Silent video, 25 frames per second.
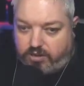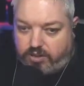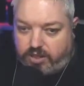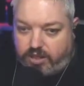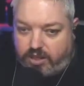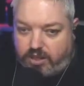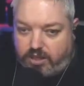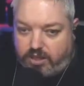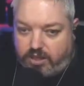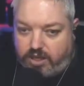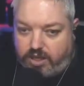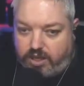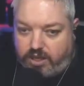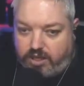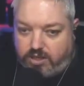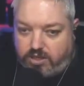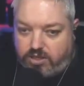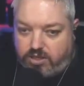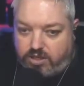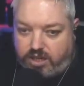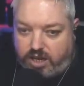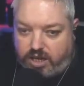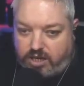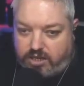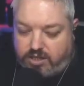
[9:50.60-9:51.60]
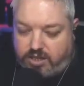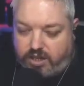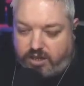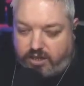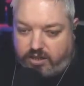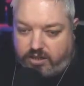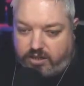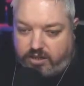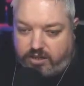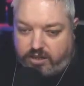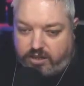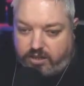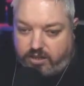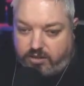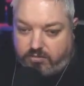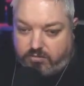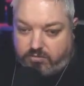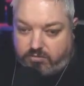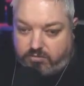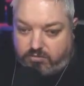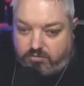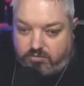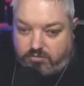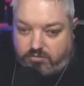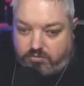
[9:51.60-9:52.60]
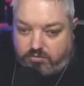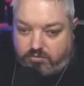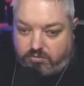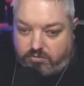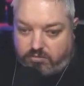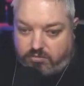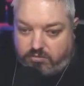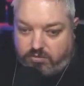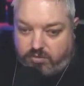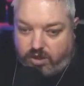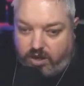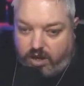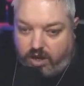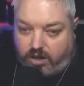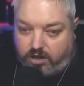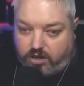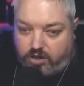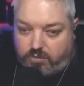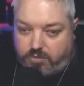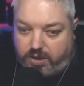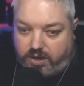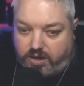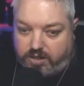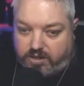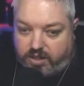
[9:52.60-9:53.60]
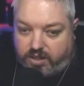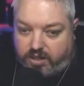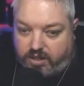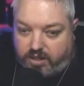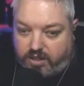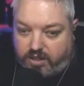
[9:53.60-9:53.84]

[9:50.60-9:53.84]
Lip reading: they can just get a sticker there. I can just put a sticker